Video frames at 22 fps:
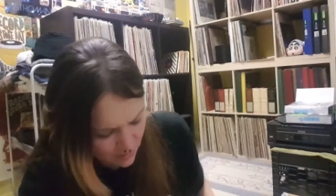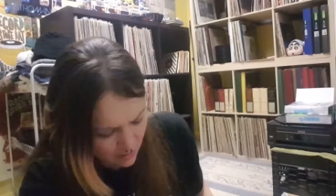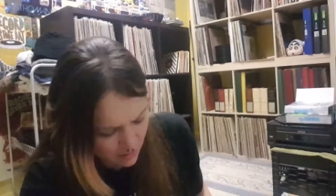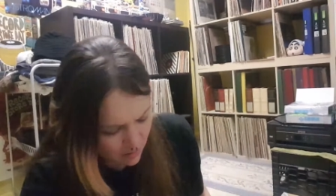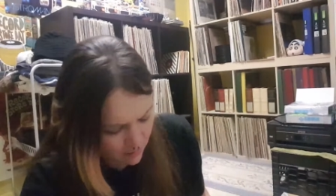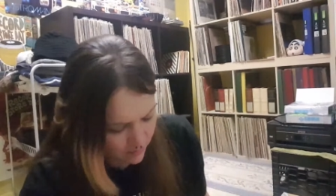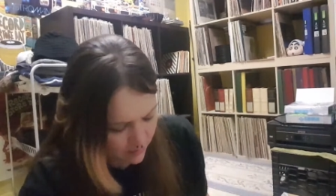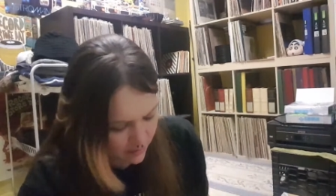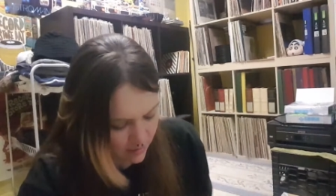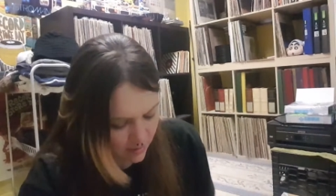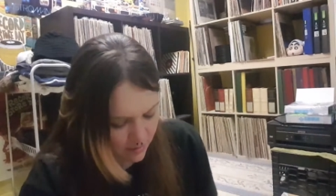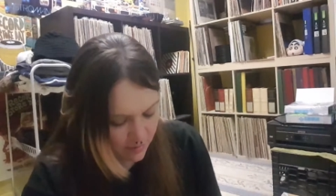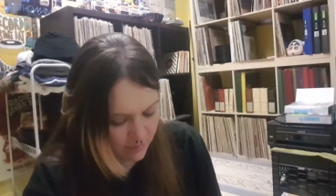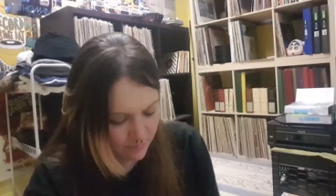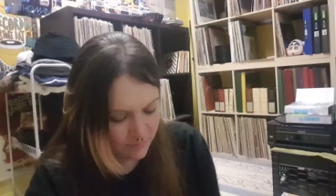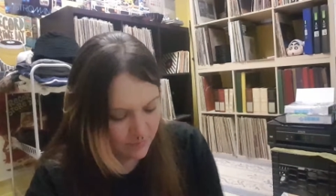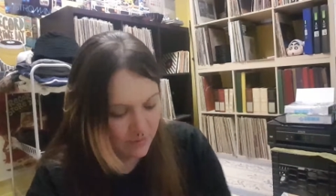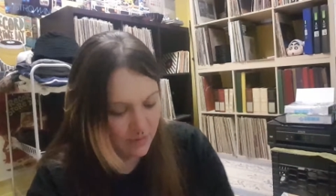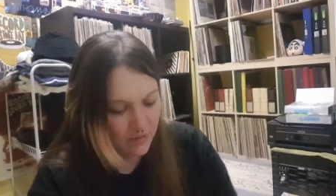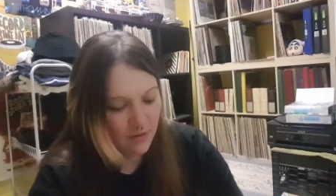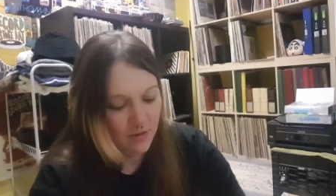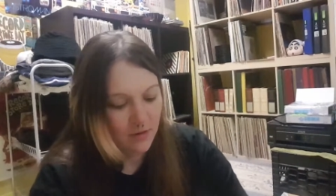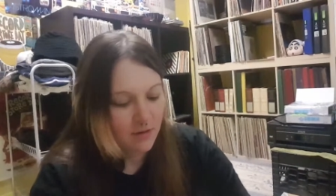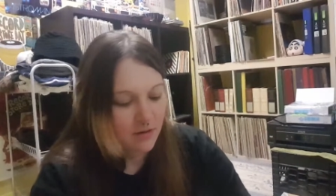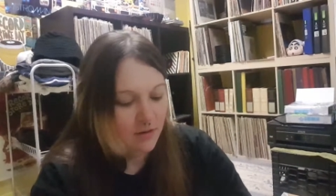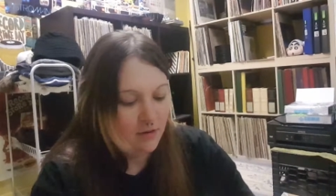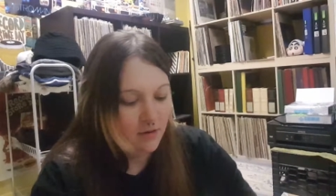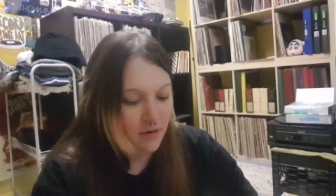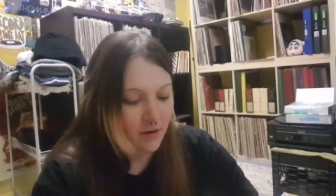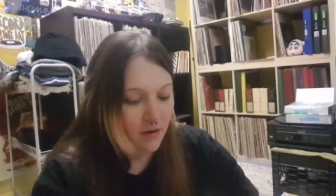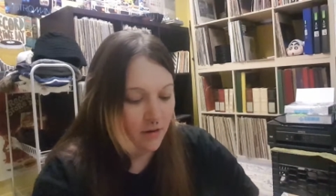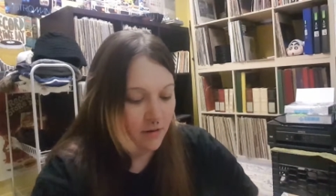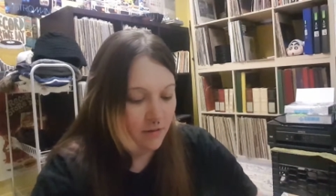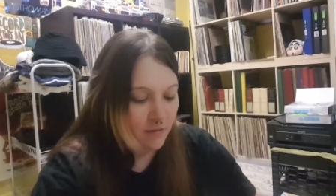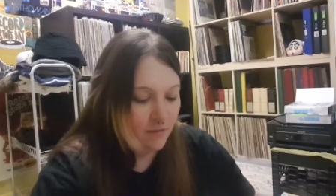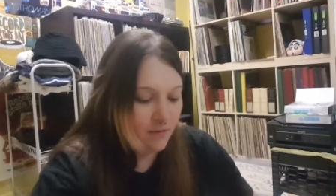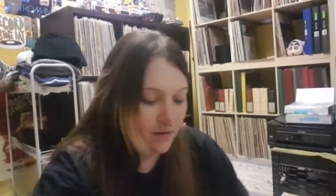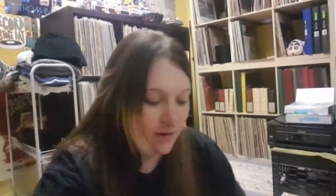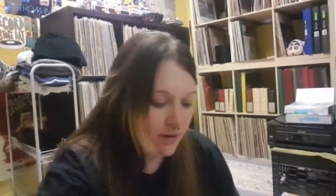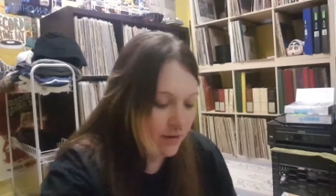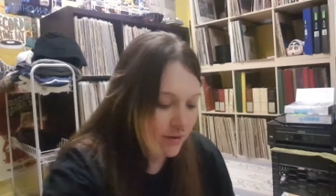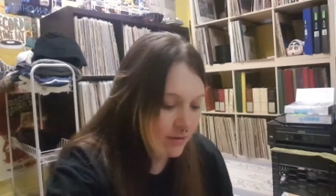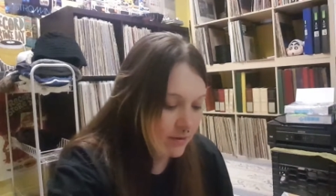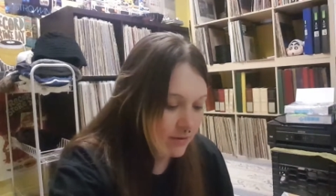There we go. All
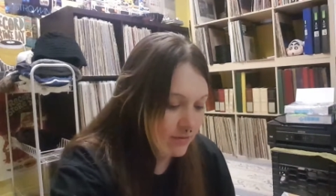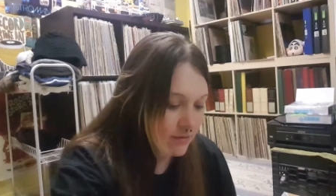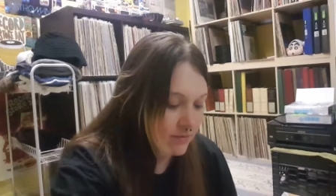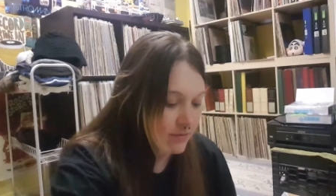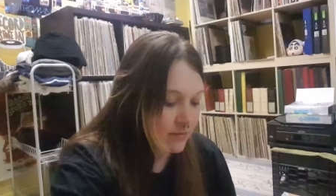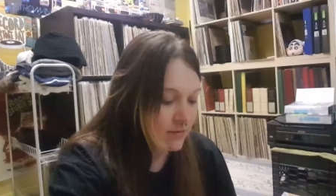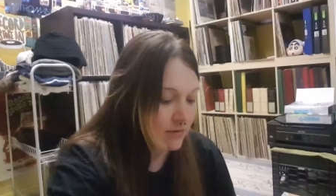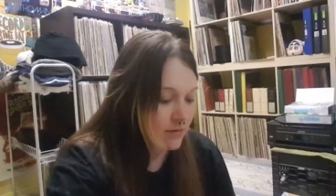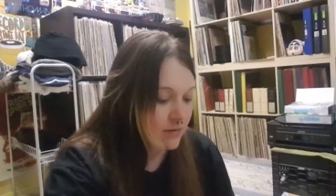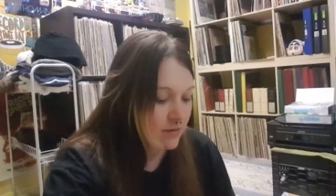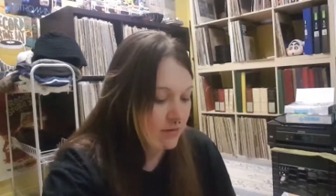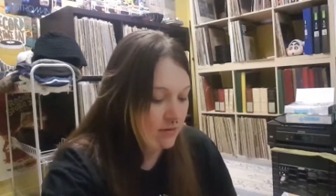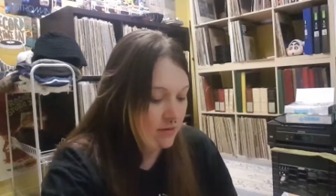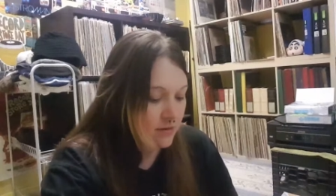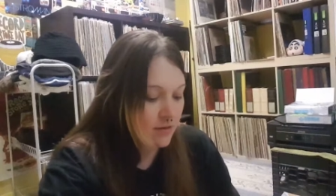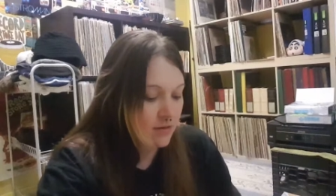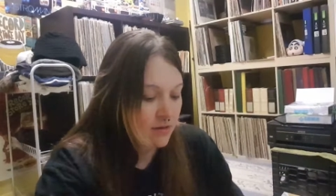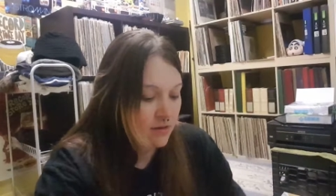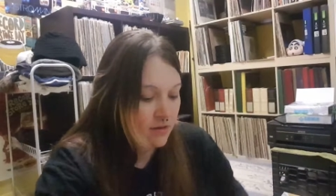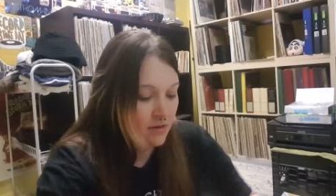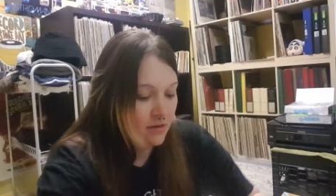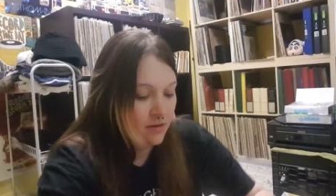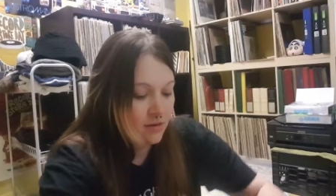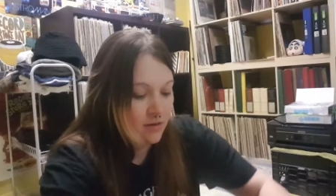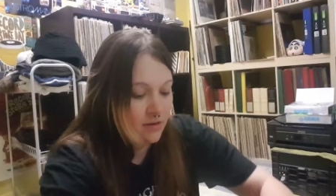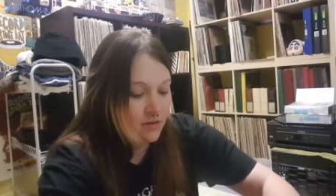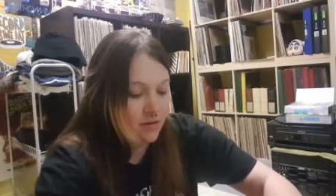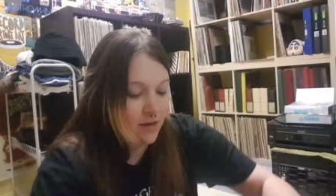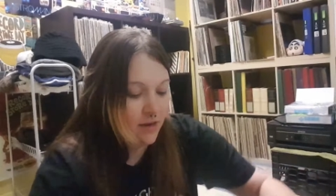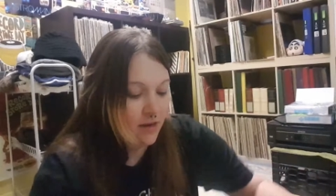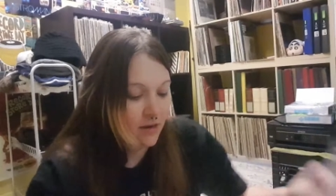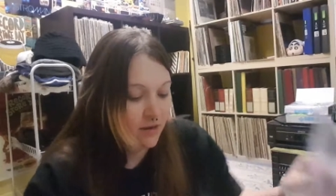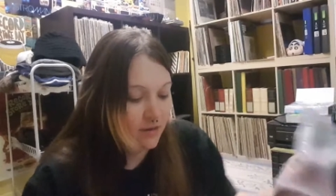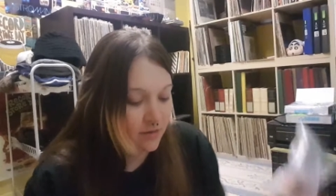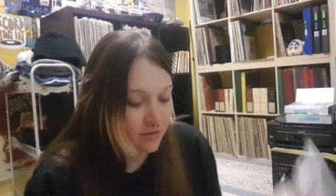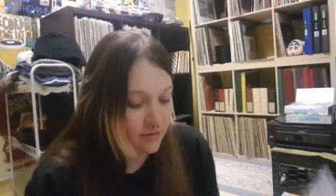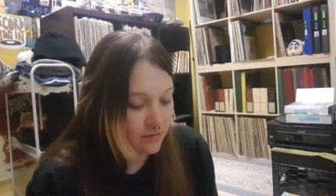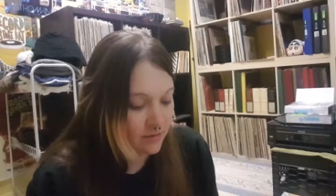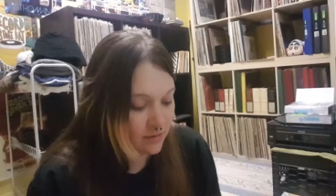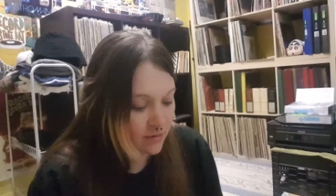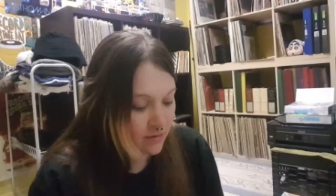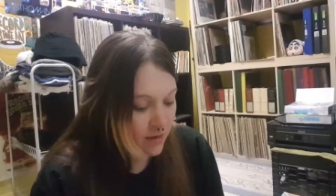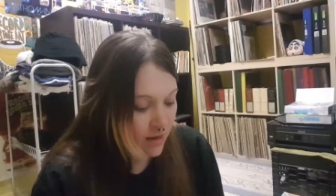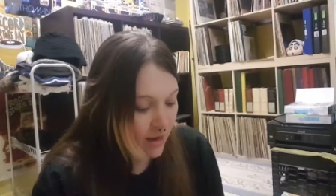right. Now,
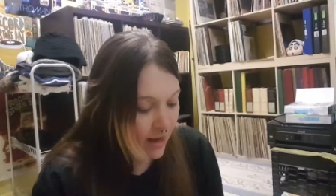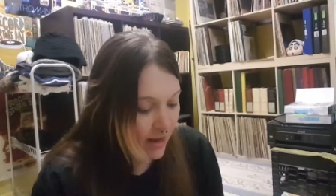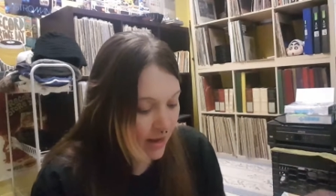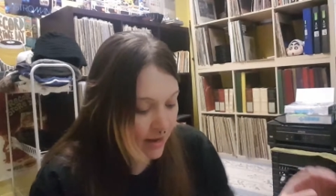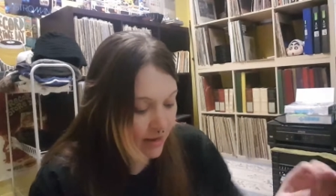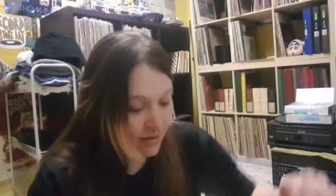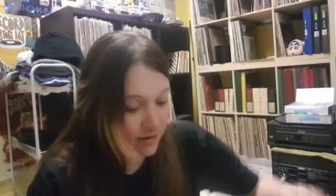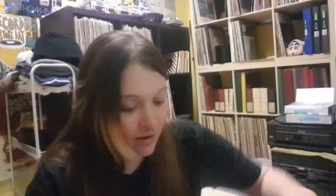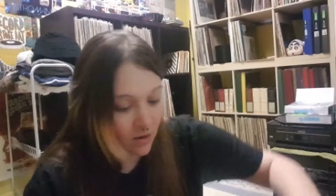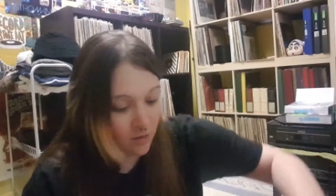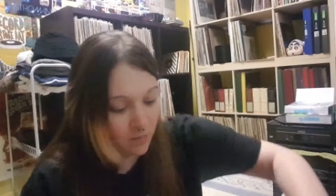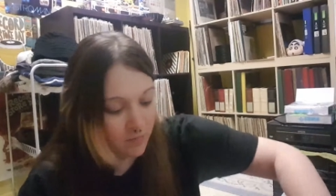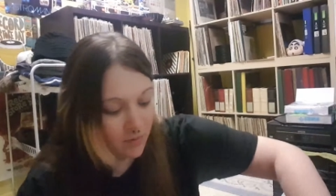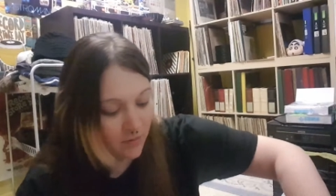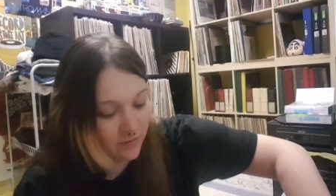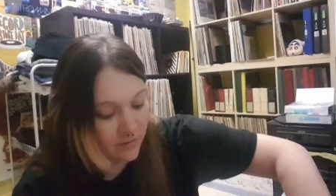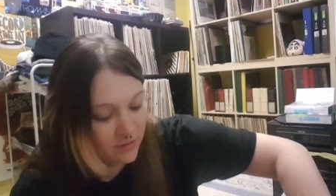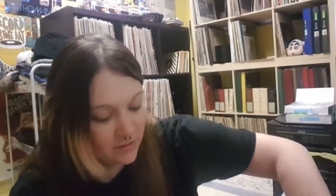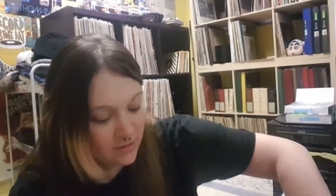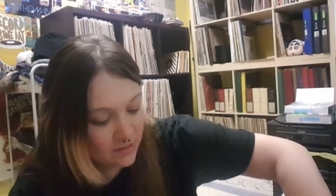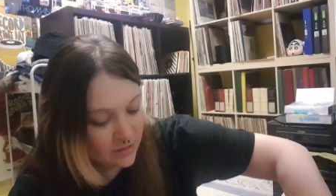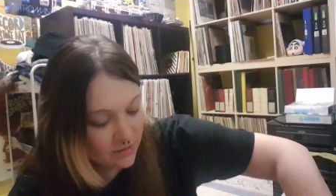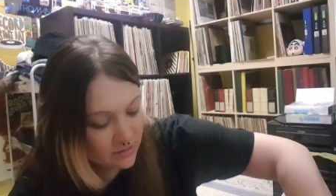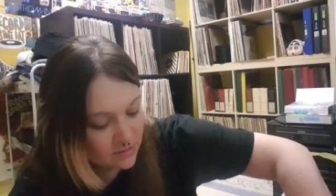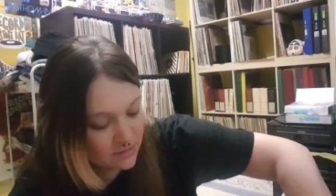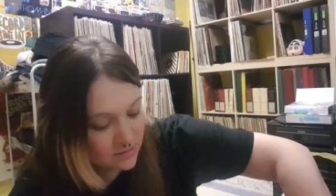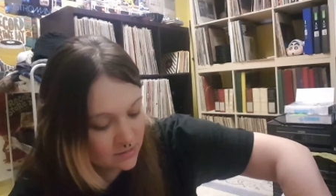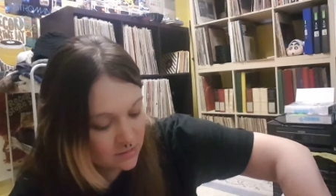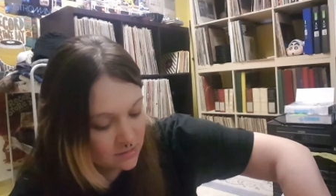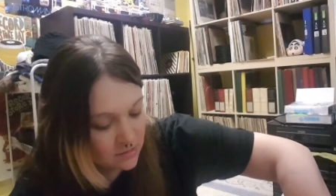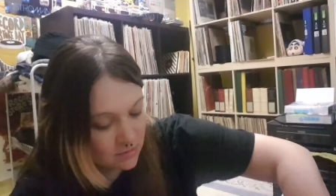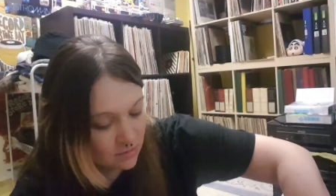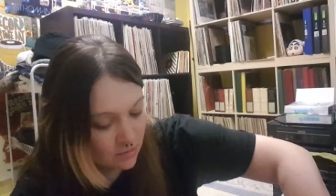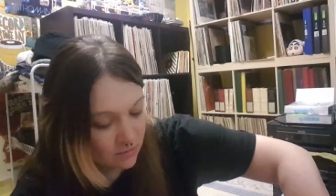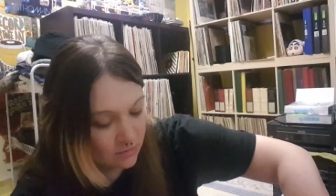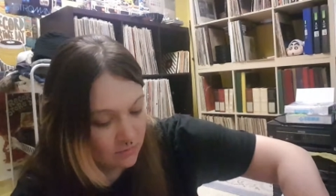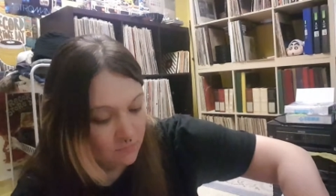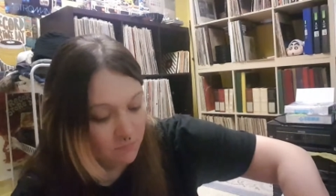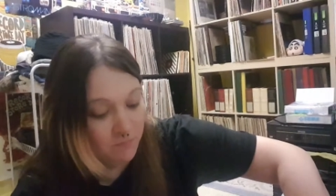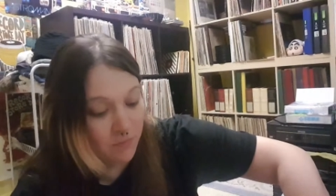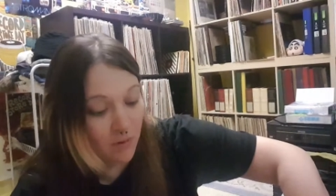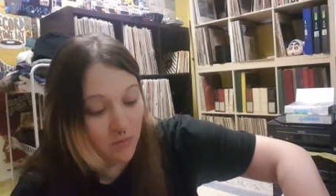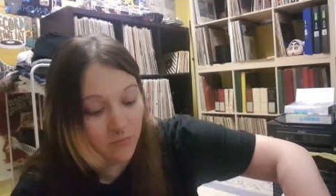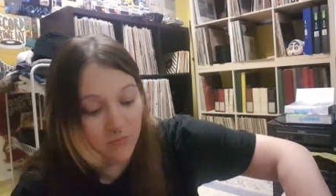I had help on these,
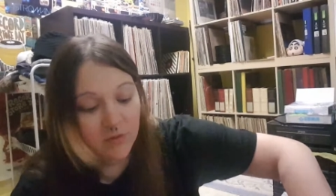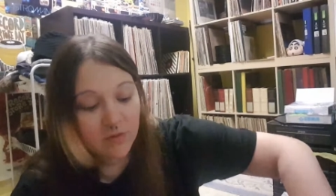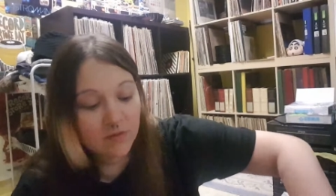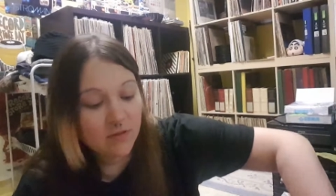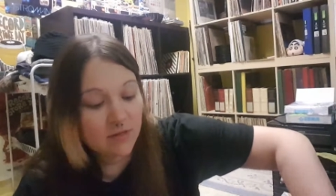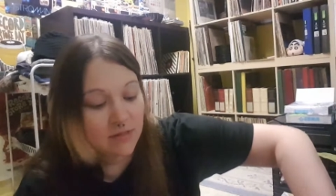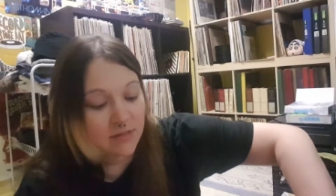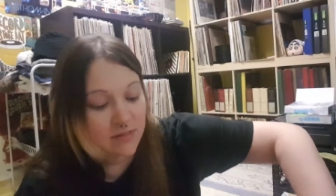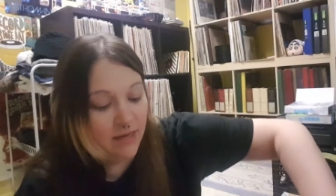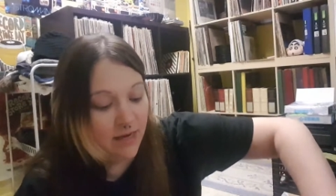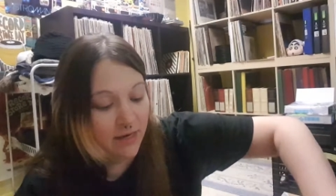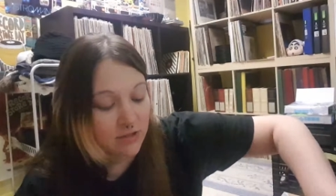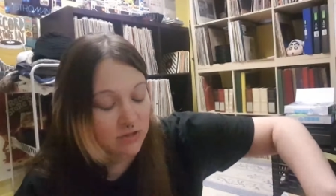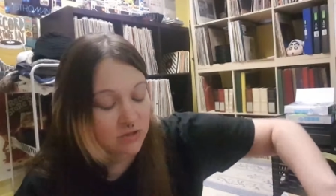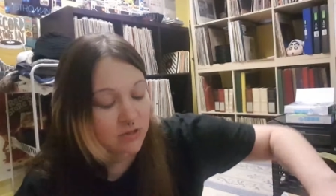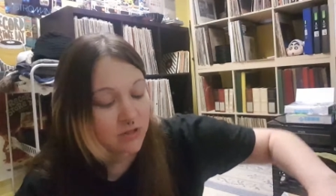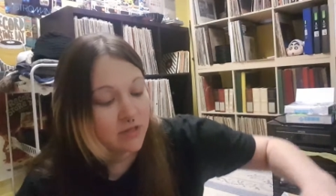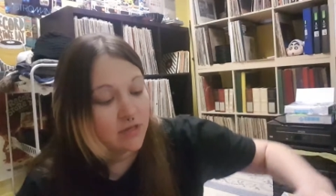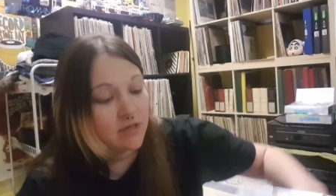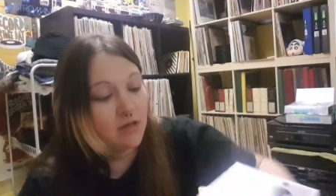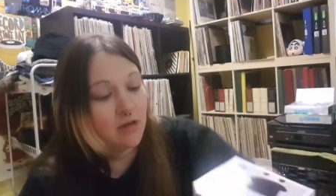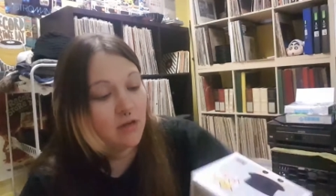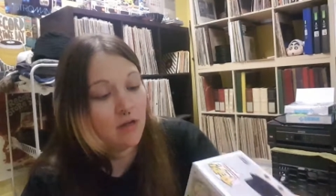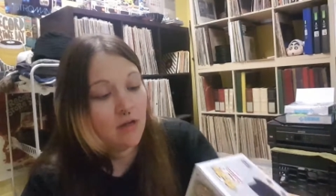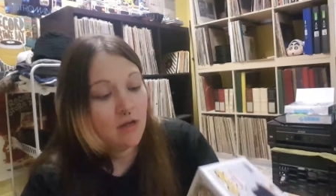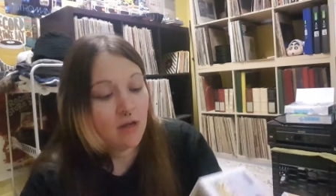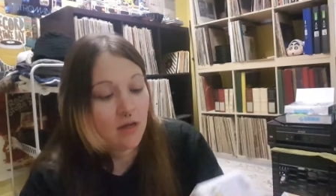on both of these actually.